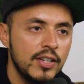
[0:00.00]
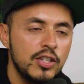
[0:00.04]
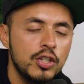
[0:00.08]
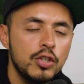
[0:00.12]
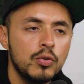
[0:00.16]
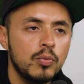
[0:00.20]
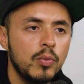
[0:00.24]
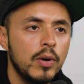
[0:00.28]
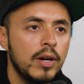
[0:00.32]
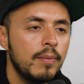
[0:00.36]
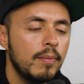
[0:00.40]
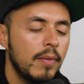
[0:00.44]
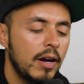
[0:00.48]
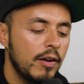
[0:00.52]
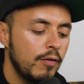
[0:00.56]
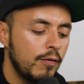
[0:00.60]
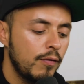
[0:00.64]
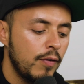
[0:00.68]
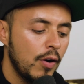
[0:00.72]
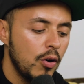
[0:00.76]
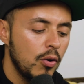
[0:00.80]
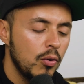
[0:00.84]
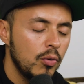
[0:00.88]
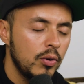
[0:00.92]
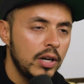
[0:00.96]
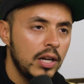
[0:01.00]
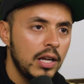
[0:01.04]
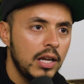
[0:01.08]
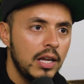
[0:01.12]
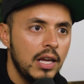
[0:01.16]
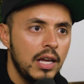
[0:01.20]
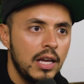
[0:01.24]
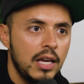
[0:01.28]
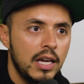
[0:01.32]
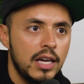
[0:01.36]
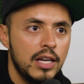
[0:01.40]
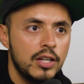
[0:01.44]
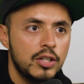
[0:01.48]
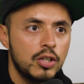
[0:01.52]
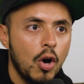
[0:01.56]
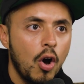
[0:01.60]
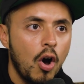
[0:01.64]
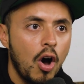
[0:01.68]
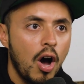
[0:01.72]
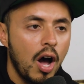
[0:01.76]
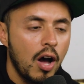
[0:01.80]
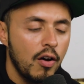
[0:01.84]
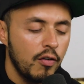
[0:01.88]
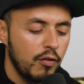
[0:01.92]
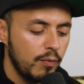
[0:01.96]
This is when my phone is
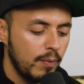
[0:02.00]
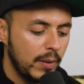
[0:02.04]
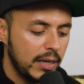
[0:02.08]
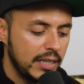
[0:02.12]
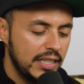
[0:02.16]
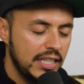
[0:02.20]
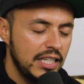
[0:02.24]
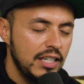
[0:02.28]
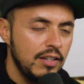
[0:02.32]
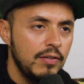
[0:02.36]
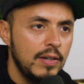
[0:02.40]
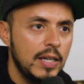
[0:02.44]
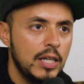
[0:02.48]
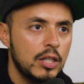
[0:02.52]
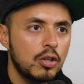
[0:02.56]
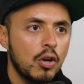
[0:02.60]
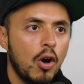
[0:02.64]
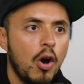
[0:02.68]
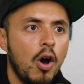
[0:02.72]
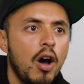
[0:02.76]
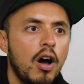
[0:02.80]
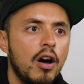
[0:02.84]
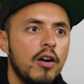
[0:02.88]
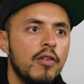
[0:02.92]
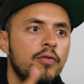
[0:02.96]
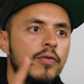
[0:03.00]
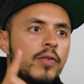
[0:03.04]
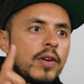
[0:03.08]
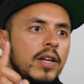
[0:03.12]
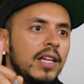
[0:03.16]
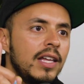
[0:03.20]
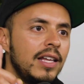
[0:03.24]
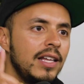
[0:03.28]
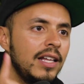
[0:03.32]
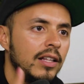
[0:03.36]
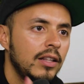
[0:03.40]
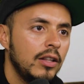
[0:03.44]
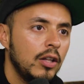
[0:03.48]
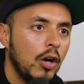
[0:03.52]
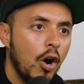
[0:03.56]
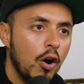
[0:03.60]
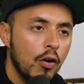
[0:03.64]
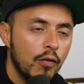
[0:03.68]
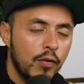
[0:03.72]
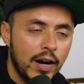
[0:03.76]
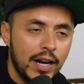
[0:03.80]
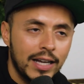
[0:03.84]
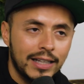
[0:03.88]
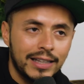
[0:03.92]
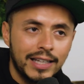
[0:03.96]
off, my TV is off, the
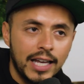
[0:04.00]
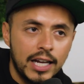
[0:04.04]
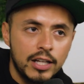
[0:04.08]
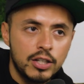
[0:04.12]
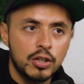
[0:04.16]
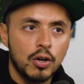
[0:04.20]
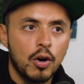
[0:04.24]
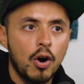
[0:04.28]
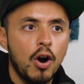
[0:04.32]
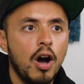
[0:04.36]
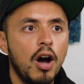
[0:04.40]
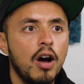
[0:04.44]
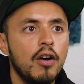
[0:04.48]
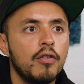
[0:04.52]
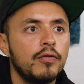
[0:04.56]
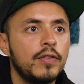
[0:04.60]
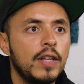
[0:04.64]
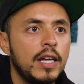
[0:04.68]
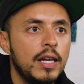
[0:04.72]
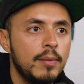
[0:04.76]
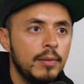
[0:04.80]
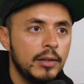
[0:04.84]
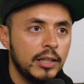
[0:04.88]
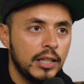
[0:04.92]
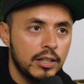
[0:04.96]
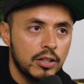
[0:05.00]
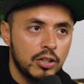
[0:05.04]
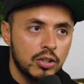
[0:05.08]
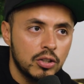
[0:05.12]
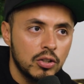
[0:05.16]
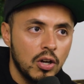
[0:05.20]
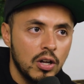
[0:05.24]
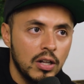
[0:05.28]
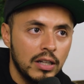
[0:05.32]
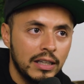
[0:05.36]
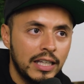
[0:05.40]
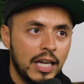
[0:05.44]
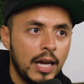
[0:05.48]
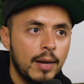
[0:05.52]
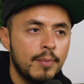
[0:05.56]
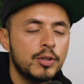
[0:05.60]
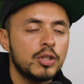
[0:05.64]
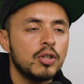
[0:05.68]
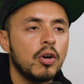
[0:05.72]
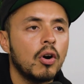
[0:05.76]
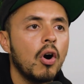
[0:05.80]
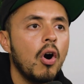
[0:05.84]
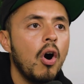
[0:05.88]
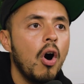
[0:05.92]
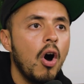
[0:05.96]
overhead lights are off, the Himalayan salt
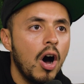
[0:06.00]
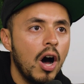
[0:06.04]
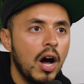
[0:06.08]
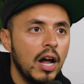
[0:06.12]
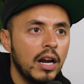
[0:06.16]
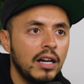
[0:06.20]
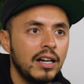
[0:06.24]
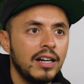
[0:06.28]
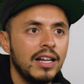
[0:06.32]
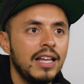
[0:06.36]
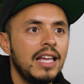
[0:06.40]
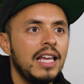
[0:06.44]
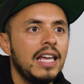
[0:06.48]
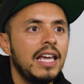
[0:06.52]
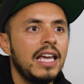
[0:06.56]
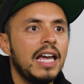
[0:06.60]
lamps are on.